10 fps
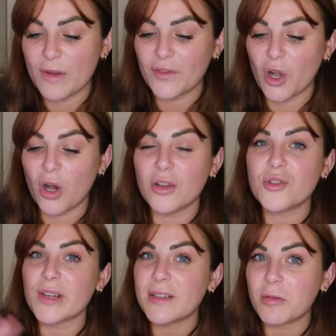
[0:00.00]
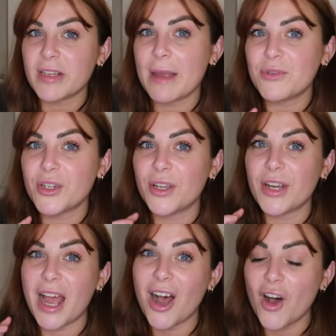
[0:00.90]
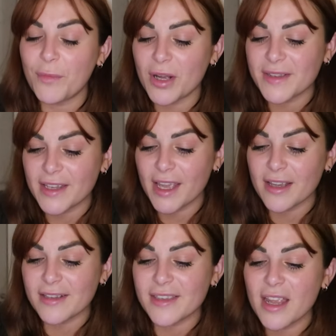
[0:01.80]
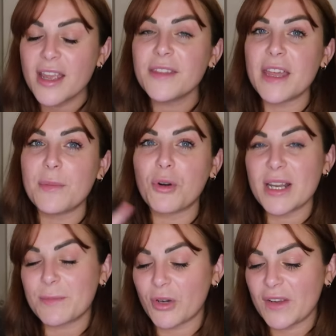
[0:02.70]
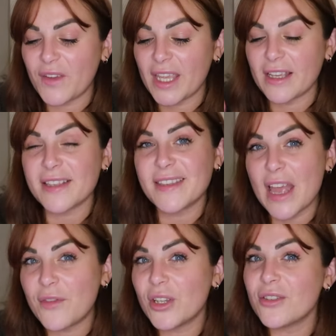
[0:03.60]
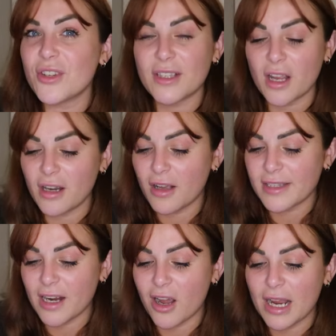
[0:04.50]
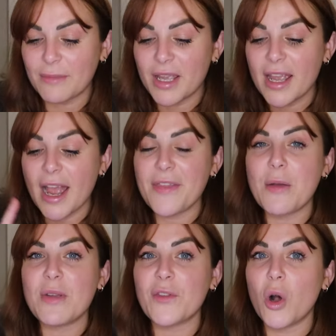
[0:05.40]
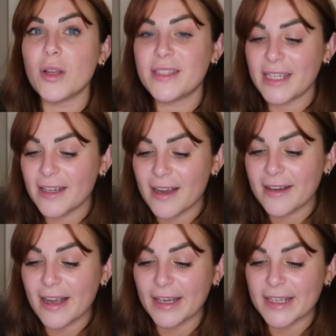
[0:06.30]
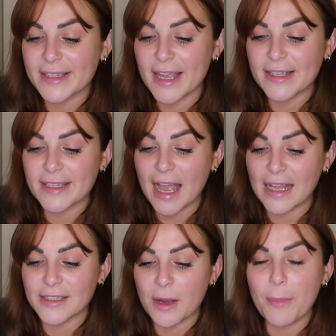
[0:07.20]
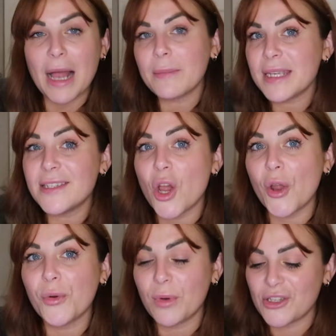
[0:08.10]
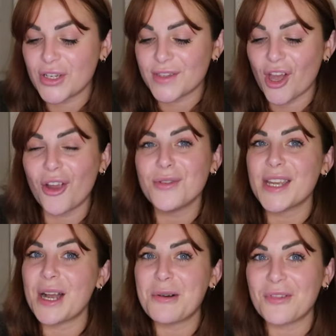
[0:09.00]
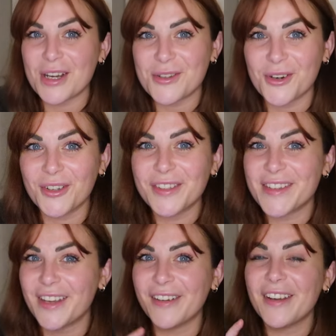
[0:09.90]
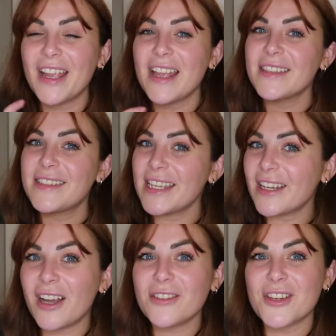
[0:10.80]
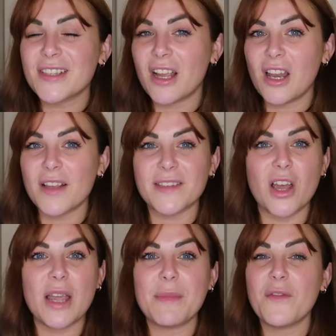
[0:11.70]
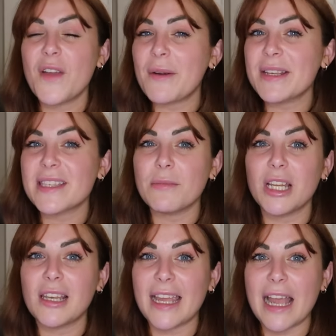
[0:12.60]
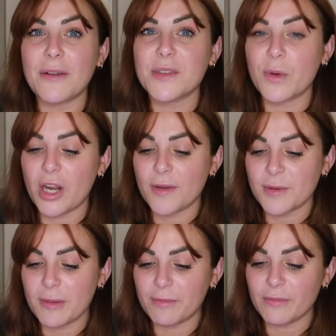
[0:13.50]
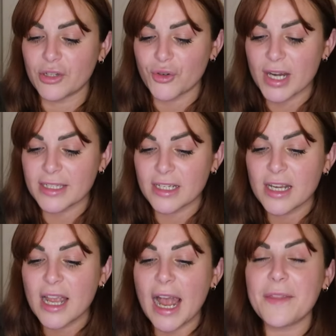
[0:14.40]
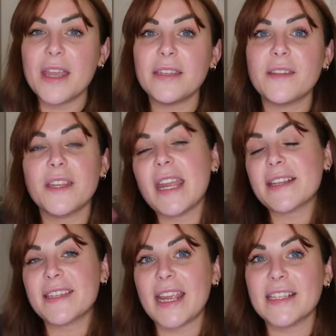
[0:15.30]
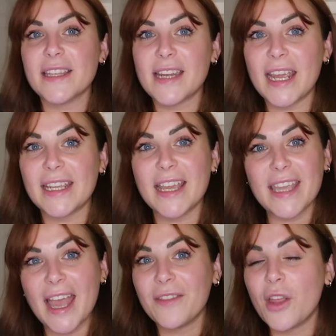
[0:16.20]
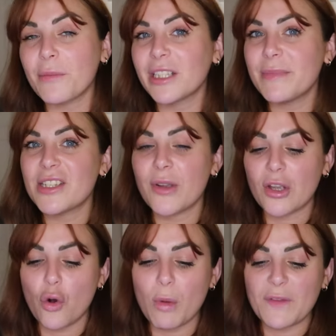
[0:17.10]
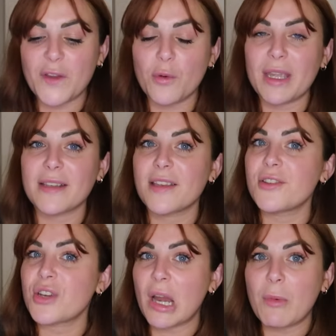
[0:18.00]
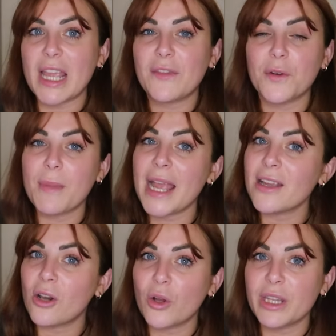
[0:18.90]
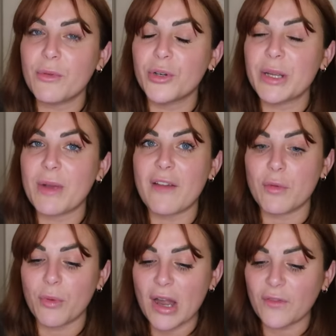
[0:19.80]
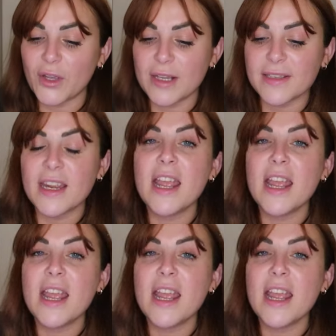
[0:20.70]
We've got drinks reception at 6:30, then a press briefing at 7, just like last time. And then we've got dinner, and it says at Palmito, which is the hotel restaurant. So dinner, just like last time, very similar layout to when I was in Madrid. And then the next day is the day, again, that I'm going to be doing all my filming. So straight away from 8:00 in the morning, we're having breakfast.